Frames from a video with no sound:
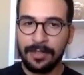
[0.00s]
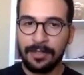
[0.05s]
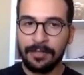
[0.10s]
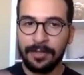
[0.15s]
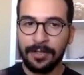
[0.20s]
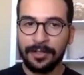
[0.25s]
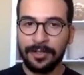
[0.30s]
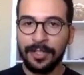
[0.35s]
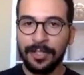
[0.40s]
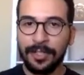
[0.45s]
the
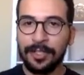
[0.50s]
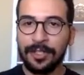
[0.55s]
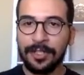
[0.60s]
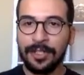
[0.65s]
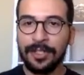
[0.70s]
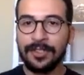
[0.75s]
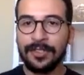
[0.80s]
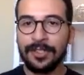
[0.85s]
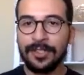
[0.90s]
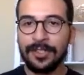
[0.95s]

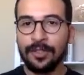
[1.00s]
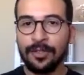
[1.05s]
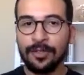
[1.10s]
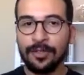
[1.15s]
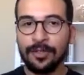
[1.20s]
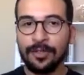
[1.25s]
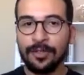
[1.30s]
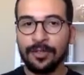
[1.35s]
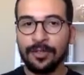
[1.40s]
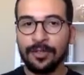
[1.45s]
partitions and
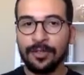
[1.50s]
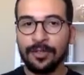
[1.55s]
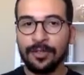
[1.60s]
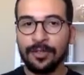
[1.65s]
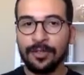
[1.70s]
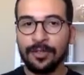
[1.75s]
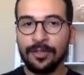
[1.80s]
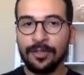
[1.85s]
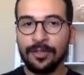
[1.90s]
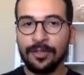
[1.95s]
do
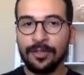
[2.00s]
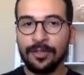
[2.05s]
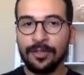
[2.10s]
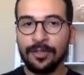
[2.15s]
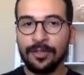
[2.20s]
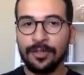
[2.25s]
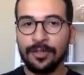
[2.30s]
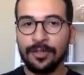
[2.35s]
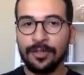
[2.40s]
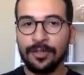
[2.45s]

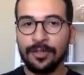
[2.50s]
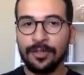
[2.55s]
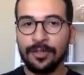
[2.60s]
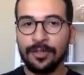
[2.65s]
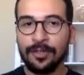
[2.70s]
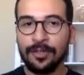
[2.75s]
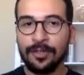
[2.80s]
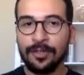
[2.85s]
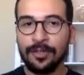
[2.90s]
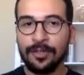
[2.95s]

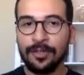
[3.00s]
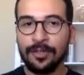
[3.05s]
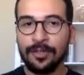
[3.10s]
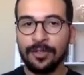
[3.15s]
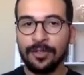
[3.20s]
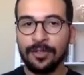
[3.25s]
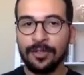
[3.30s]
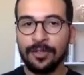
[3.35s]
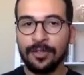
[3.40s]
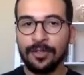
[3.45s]
join and then
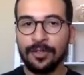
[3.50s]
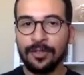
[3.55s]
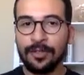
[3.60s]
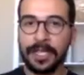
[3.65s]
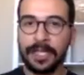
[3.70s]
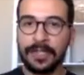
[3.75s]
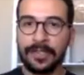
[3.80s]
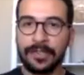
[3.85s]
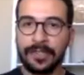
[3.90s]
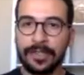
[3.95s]
remove
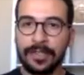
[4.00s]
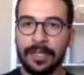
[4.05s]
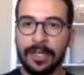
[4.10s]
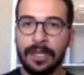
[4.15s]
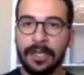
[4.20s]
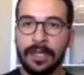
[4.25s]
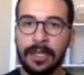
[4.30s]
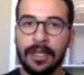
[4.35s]
duplicates.